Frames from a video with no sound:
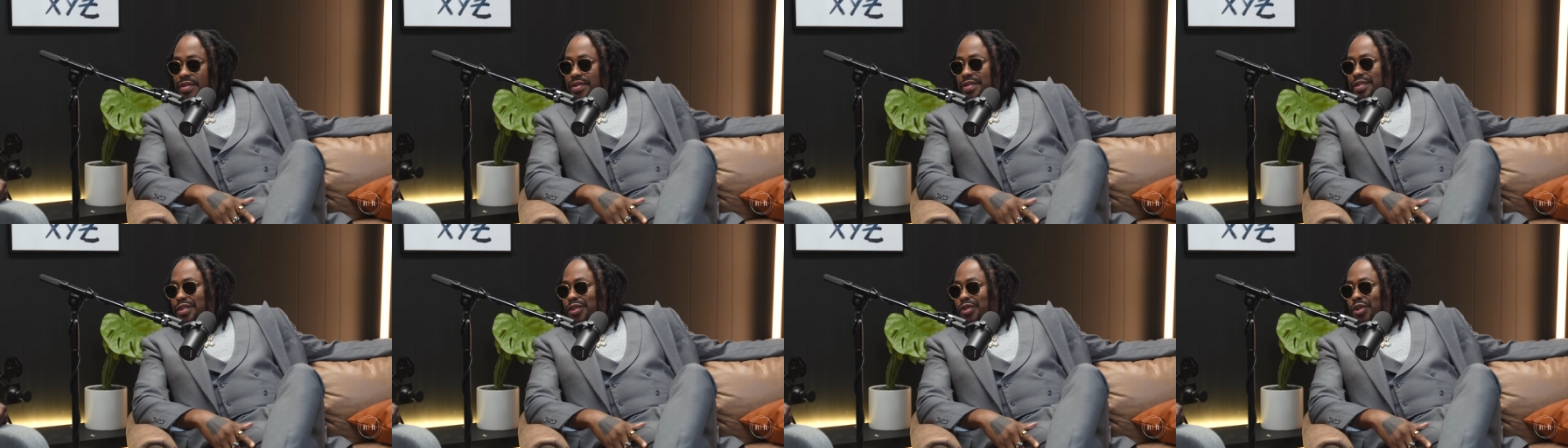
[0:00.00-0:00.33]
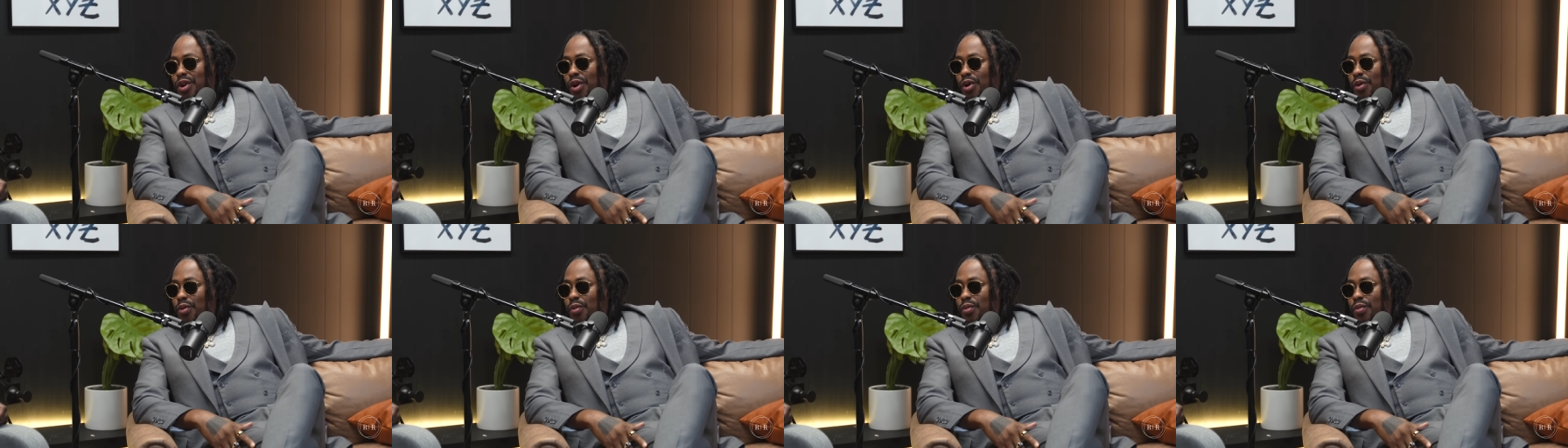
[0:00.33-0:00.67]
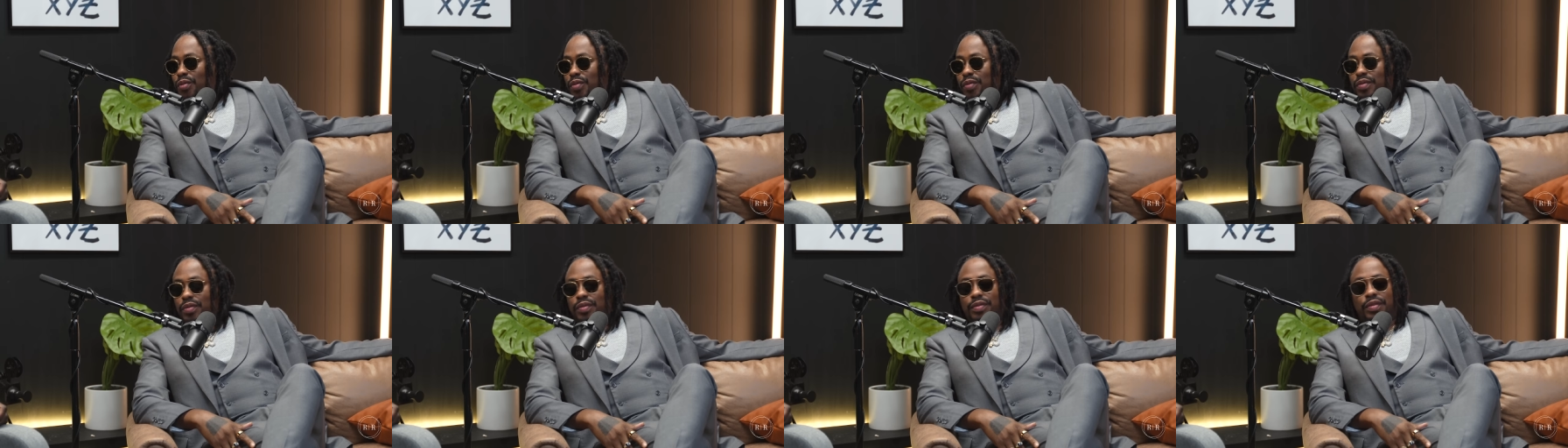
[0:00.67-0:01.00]
you know,
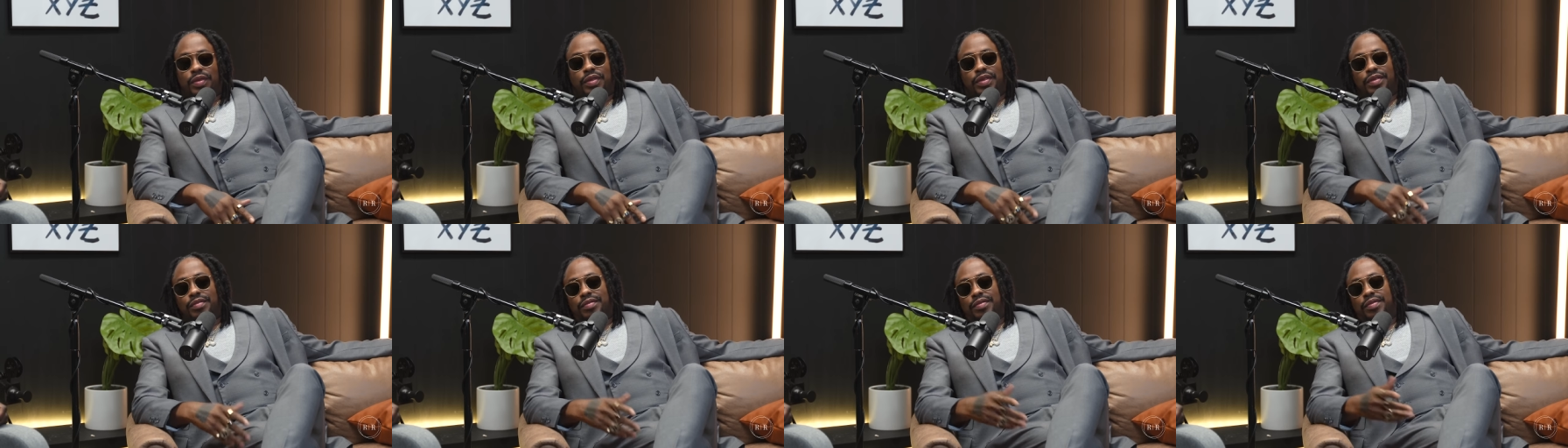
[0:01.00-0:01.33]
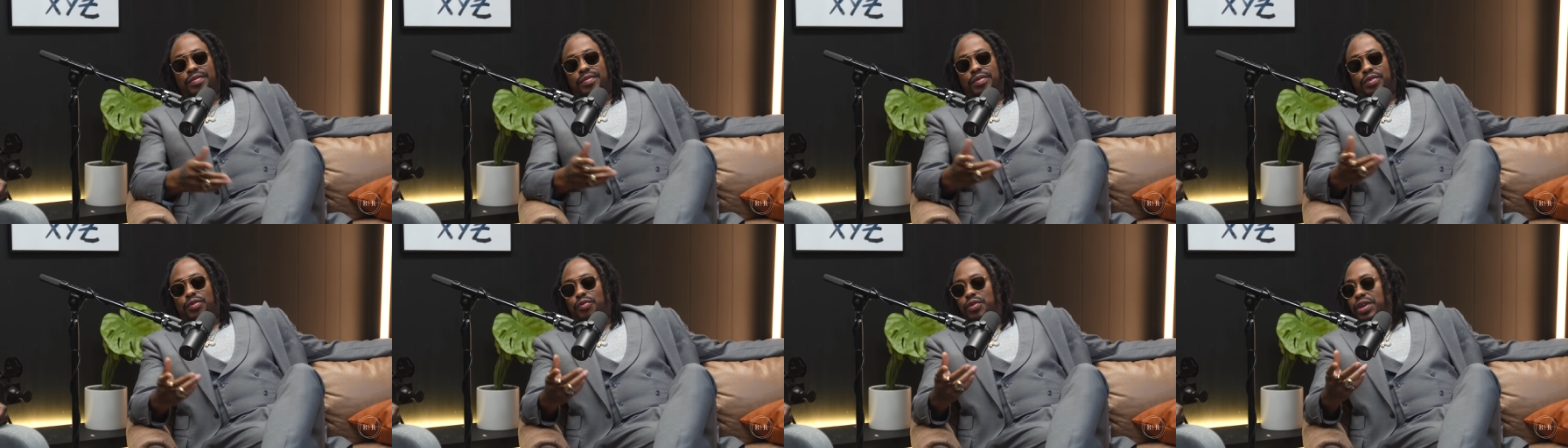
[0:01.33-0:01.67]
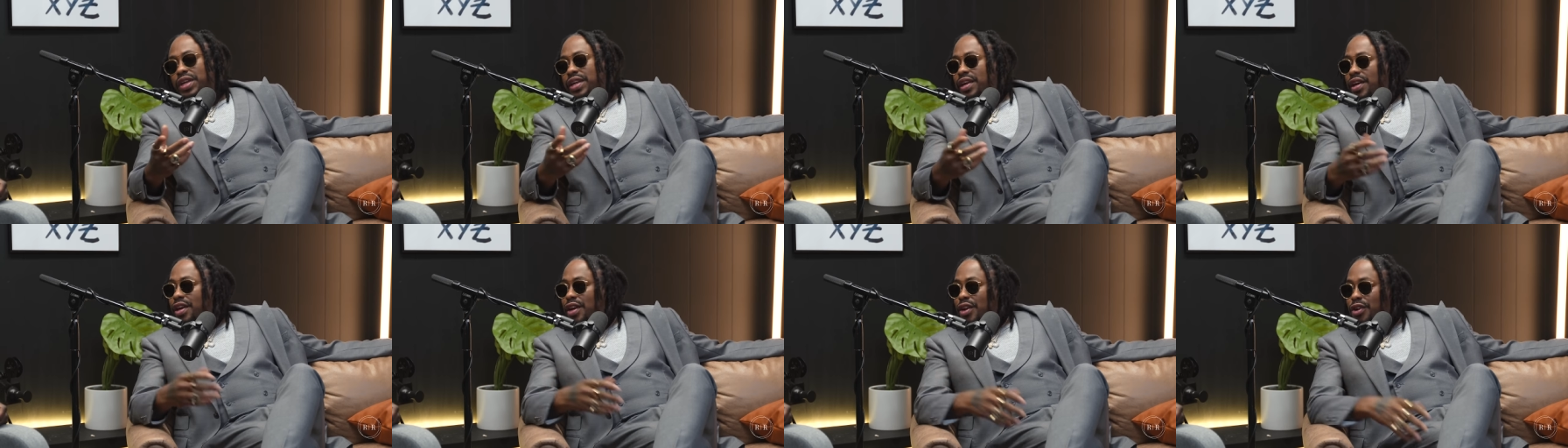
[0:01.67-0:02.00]
3
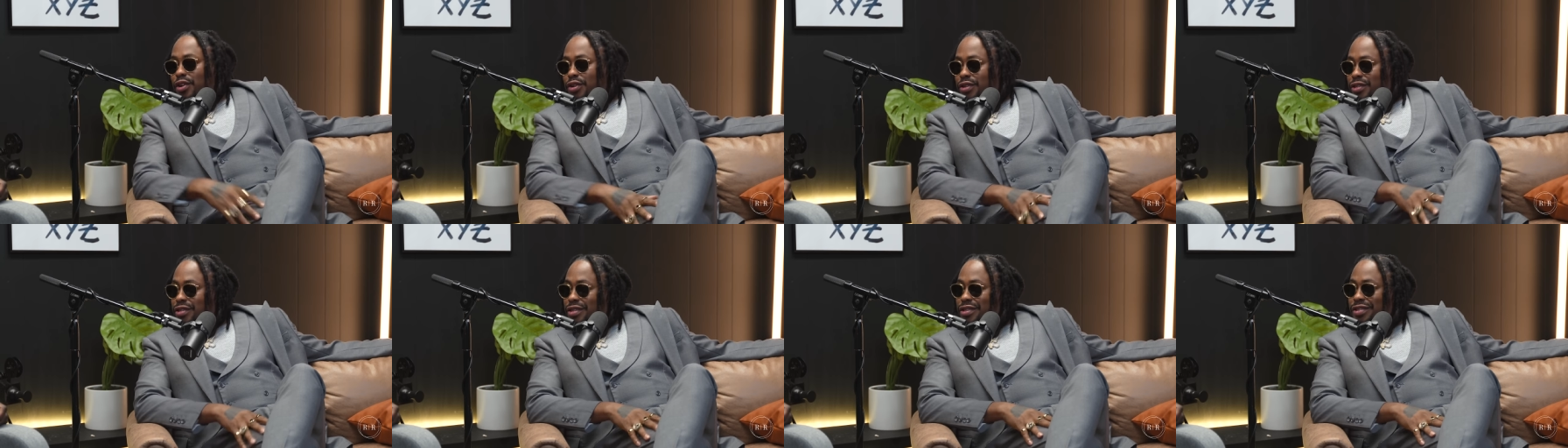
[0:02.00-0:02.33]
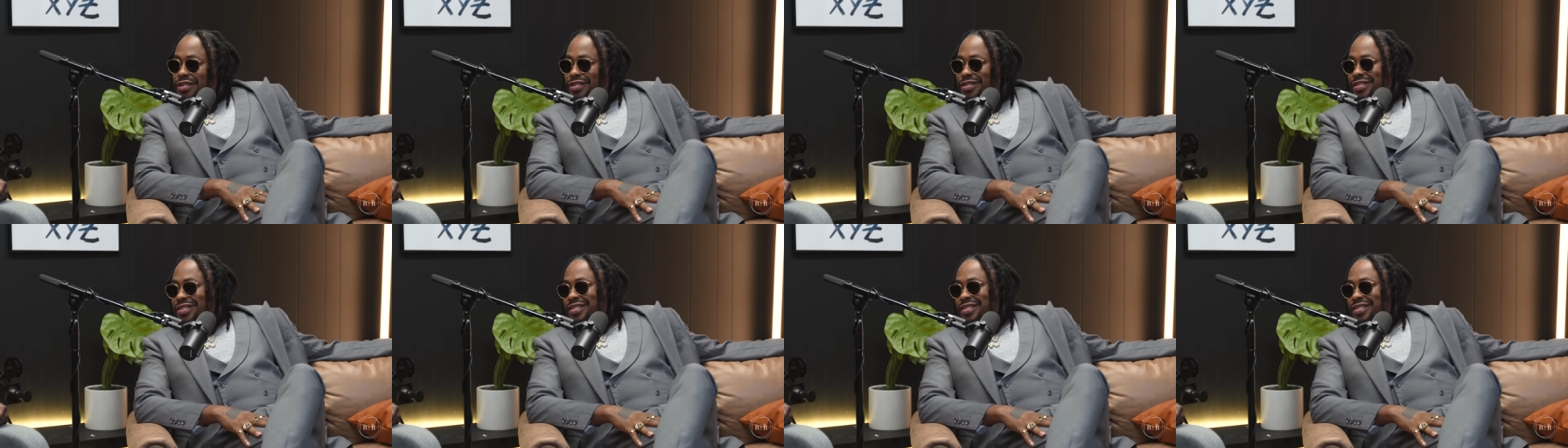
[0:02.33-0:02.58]
years